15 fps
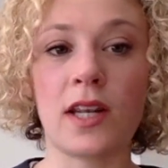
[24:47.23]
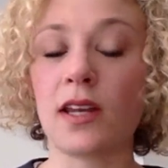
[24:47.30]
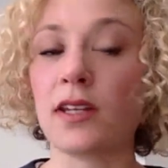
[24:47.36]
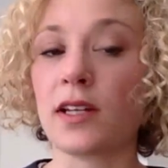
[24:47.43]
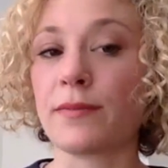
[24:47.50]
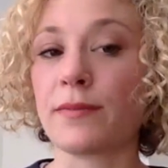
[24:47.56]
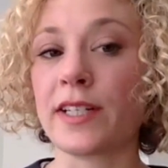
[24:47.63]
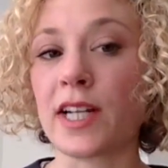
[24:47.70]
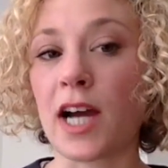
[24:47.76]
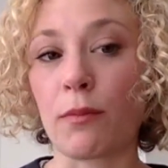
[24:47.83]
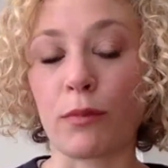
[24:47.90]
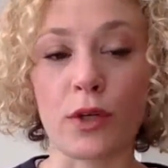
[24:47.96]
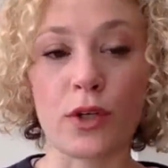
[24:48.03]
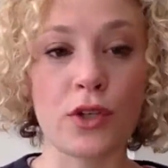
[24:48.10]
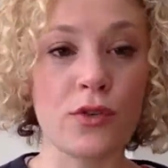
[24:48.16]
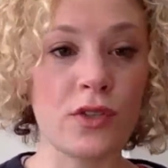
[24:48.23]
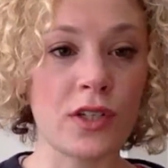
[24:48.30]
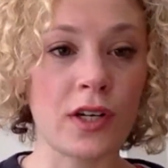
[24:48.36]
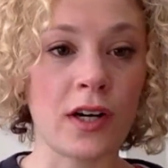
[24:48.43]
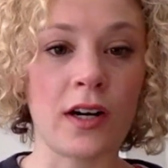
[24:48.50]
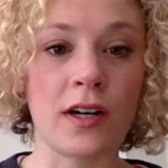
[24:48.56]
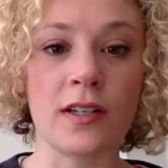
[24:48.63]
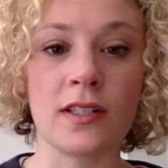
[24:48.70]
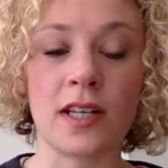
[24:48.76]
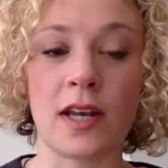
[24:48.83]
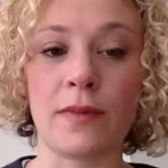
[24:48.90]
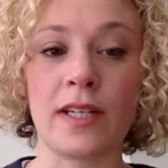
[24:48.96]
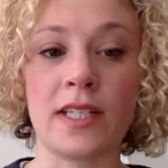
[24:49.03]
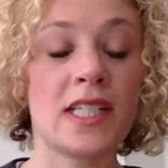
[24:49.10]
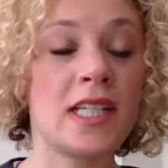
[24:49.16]
He does my top producers and
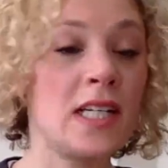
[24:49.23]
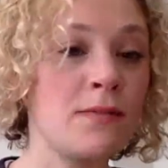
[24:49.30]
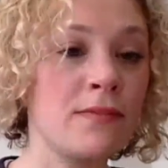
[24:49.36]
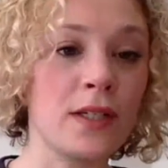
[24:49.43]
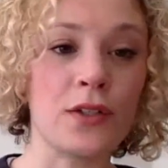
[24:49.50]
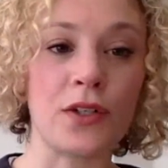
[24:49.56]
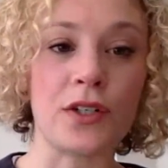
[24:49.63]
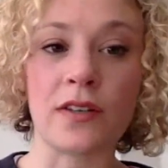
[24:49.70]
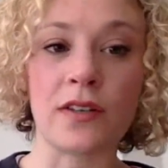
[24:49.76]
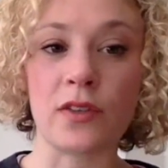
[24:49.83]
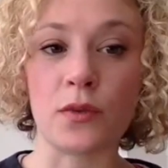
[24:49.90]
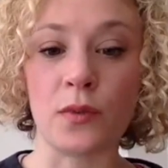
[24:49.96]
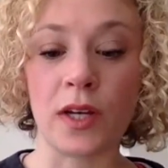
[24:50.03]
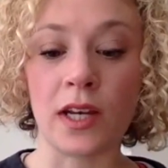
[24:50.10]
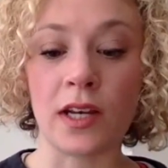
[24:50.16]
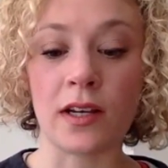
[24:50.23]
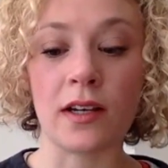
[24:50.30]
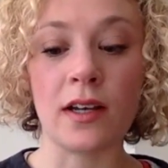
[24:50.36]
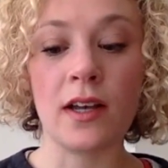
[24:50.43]
my team builders of the week.